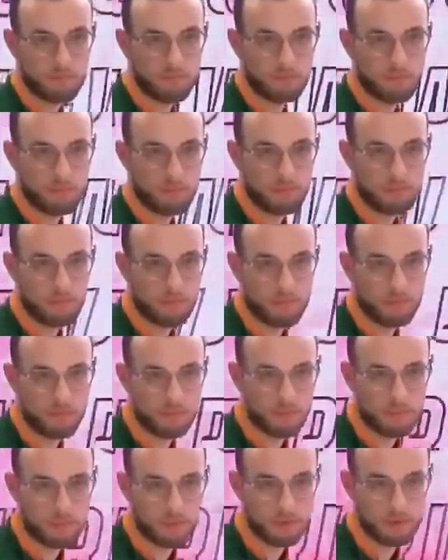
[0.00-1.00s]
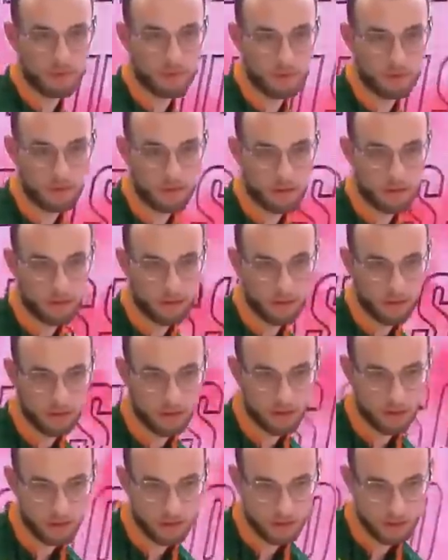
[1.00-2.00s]
Russo up 16. Here
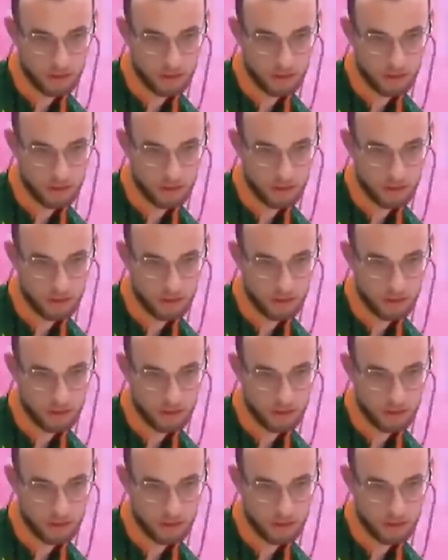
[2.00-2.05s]
he